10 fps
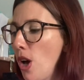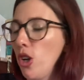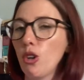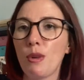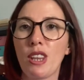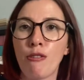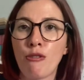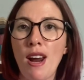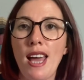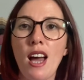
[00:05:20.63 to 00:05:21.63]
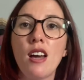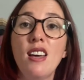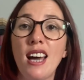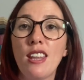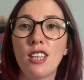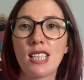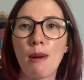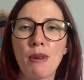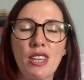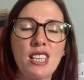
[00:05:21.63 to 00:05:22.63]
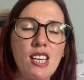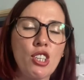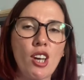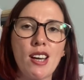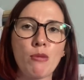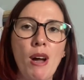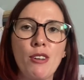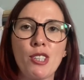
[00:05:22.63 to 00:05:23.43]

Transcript: along with the Freya and the Tabitha t-shirt as well.